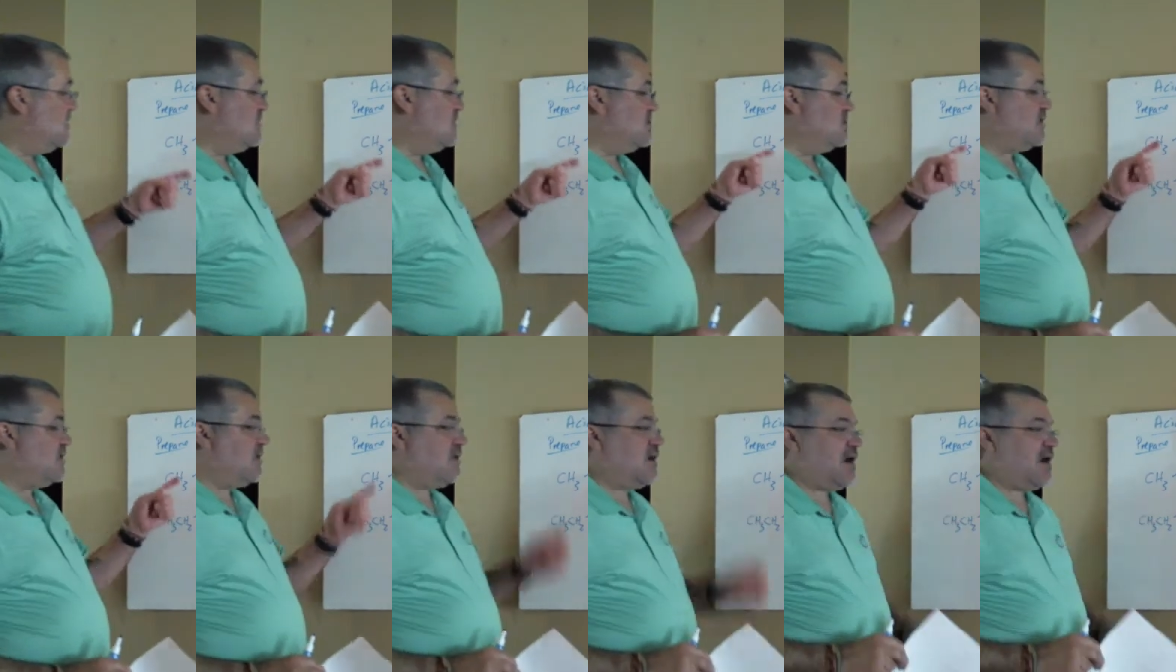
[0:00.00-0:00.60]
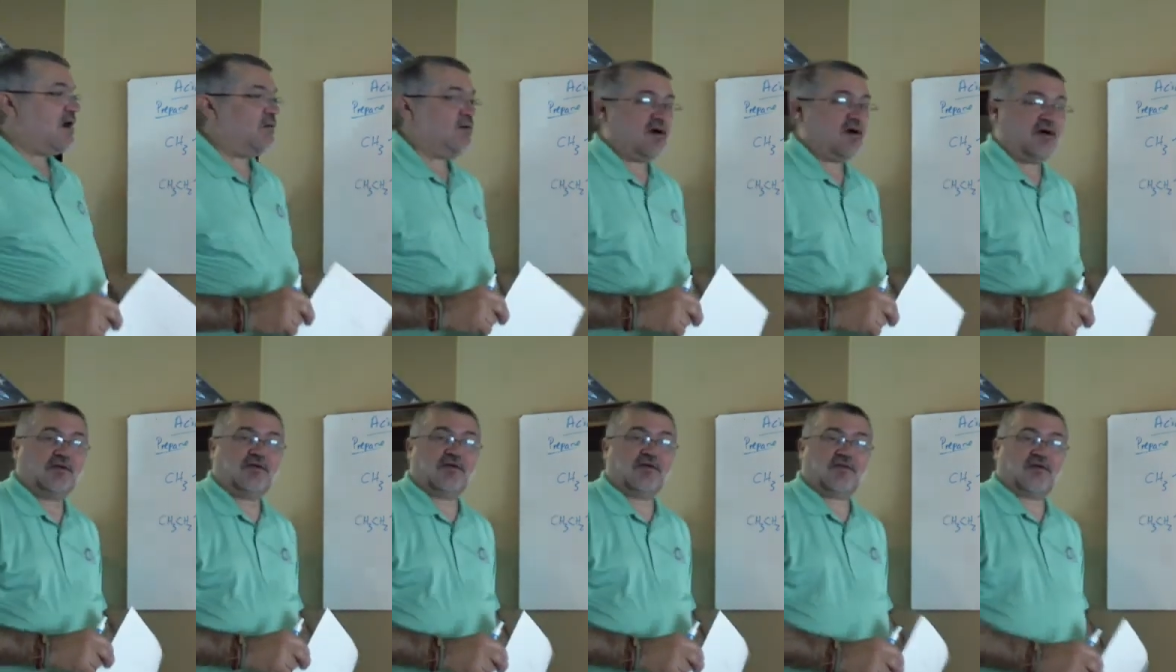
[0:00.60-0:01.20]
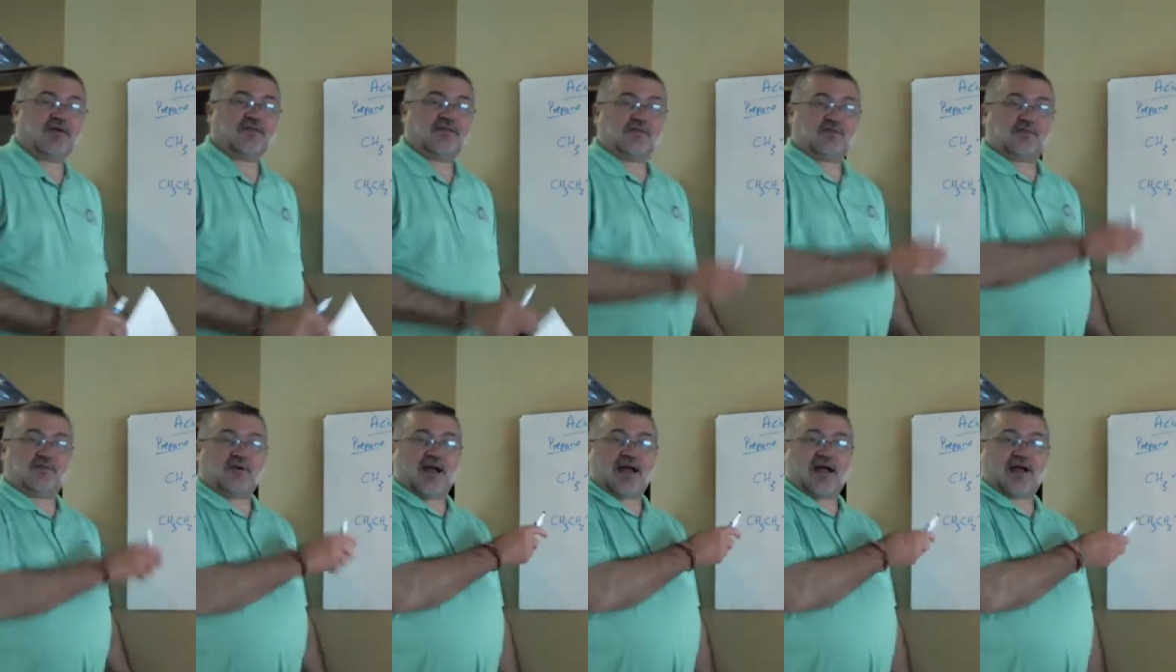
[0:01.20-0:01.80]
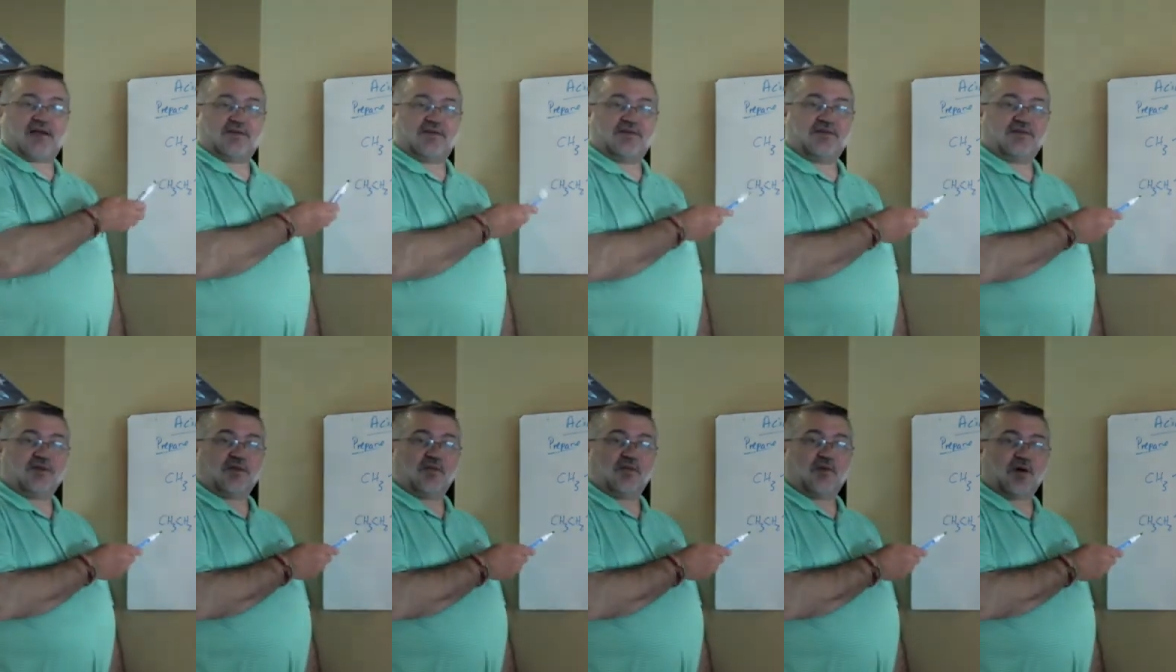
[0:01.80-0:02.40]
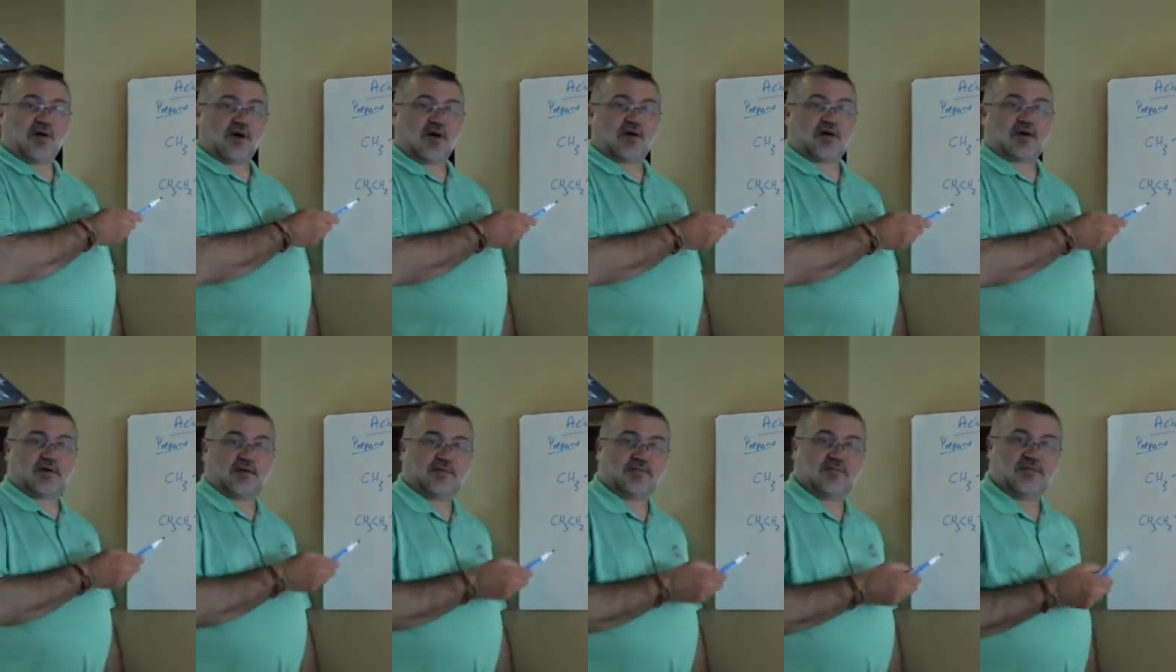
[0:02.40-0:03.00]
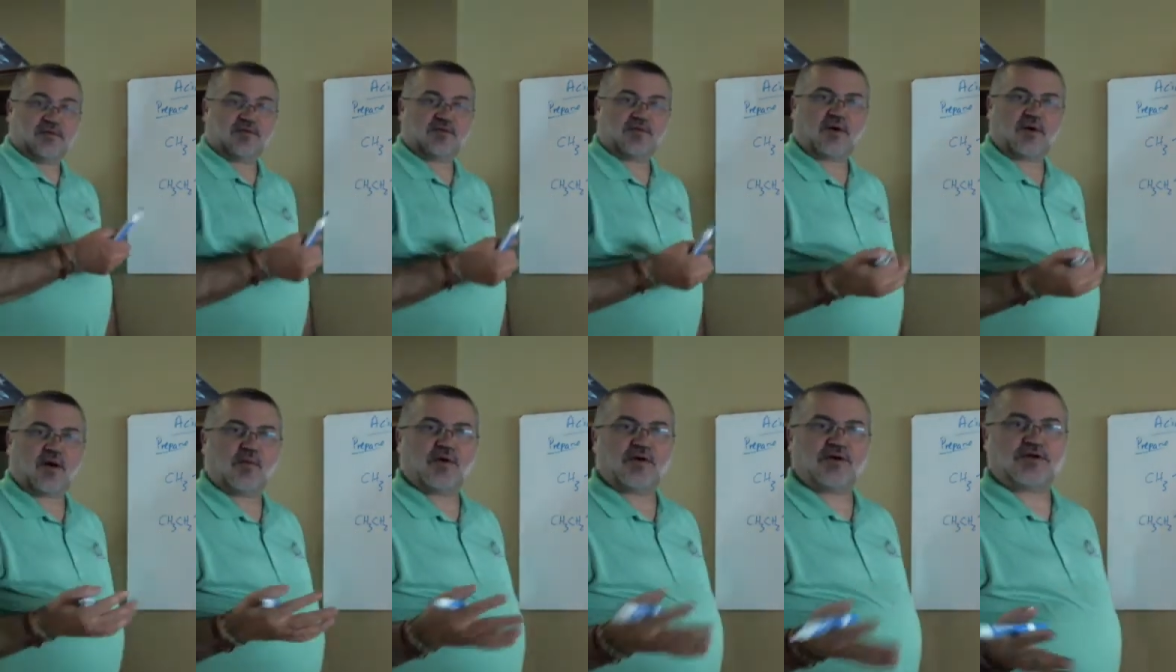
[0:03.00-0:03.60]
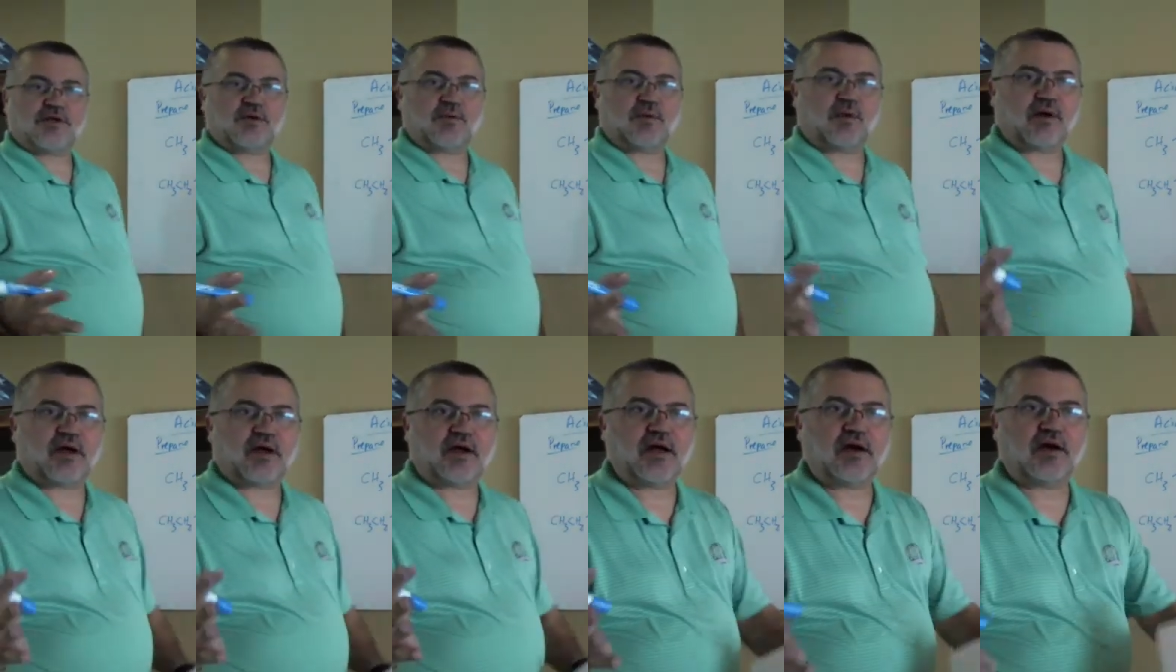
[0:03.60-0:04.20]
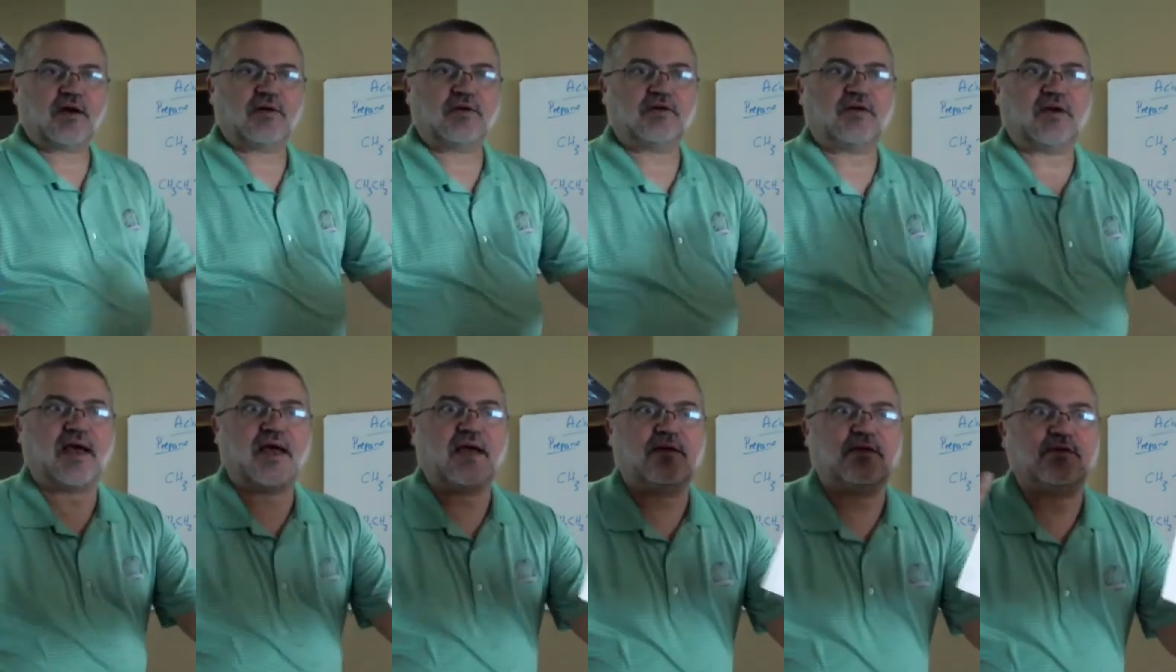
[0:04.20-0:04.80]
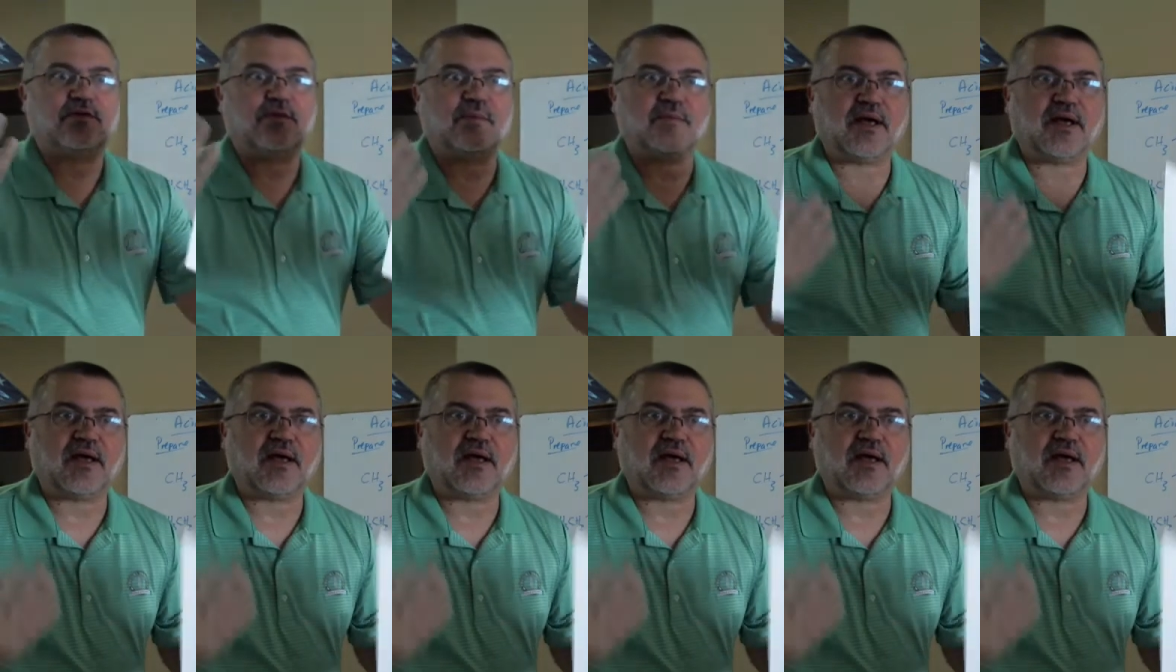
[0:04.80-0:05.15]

So how well do you think this reaction is going to work? That's when I wish you were here to answer me.